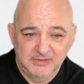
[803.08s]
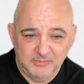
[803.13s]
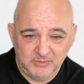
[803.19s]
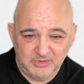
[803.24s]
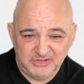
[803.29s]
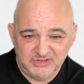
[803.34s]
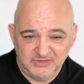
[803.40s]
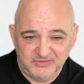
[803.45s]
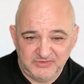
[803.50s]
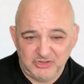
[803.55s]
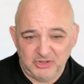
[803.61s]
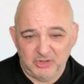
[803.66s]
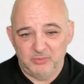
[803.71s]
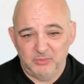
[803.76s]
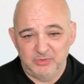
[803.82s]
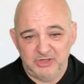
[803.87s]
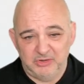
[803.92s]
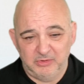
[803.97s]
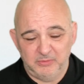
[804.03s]
which I've
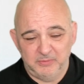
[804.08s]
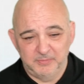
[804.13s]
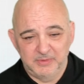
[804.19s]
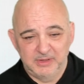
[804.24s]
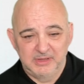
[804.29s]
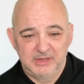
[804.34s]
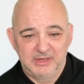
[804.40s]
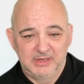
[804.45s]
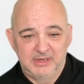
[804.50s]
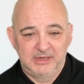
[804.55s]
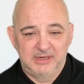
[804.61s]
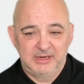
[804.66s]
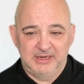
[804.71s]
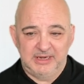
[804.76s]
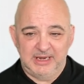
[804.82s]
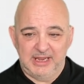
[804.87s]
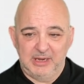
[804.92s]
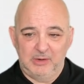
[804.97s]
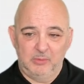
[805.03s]
shown you.
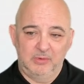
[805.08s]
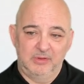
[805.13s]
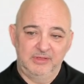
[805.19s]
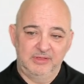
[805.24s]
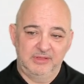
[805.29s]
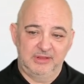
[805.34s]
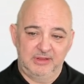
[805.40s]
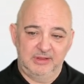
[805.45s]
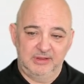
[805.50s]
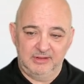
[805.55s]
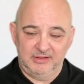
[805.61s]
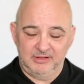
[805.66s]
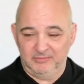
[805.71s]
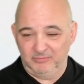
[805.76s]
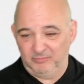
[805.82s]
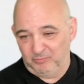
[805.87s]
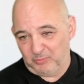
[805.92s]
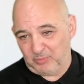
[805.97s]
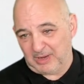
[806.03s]
Now,
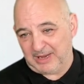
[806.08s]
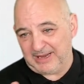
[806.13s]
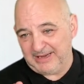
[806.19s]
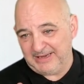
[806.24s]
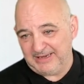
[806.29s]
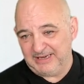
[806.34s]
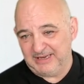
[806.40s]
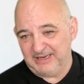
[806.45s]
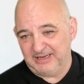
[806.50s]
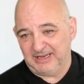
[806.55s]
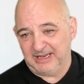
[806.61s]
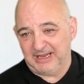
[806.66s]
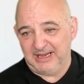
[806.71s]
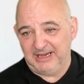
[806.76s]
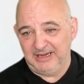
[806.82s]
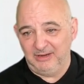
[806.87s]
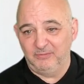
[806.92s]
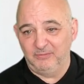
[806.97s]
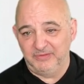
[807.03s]
why
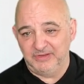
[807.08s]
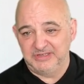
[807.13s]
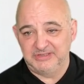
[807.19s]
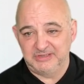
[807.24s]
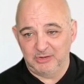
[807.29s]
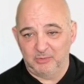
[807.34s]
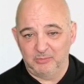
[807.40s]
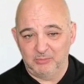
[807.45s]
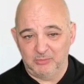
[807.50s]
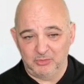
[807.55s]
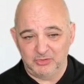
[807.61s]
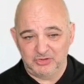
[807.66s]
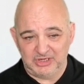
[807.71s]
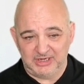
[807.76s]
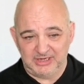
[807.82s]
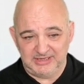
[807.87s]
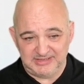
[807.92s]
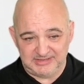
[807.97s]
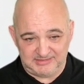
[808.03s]
I love this so much
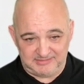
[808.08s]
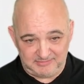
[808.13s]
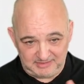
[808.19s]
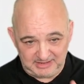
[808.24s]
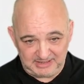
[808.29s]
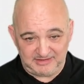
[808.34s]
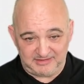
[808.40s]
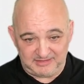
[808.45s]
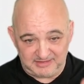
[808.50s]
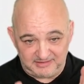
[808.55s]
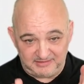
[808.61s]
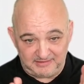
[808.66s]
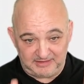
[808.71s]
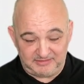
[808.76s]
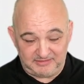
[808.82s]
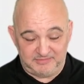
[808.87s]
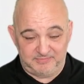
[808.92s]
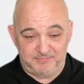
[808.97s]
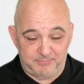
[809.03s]
is
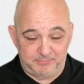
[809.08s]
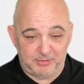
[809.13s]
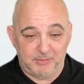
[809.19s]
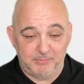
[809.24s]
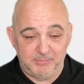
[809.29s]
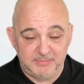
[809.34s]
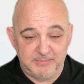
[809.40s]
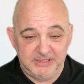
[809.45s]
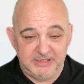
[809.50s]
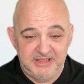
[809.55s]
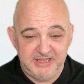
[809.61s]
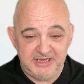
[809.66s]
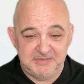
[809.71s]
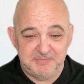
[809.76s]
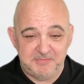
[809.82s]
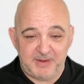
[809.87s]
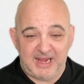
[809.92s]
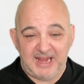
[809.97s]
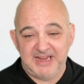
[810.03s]
probably this
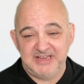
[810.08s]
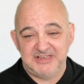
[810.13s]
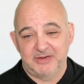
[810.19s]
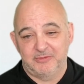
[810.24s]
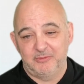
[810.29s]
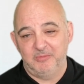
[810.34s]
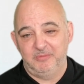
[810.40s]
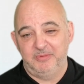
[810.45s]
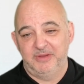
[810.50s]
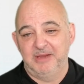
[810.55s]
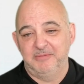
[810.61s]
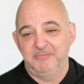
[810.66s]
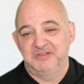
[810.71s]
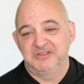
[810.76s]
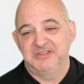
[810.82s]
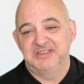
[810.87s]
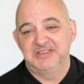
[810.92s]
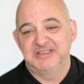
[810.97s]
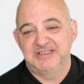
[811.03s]
page. I will be able
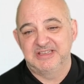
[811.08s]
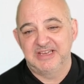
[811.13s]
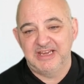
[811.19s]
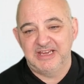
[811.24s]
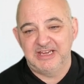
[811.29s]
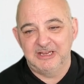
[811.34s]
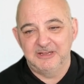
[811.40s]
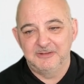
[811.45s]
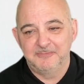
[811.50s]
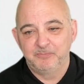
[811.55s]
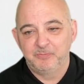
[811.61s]
to see,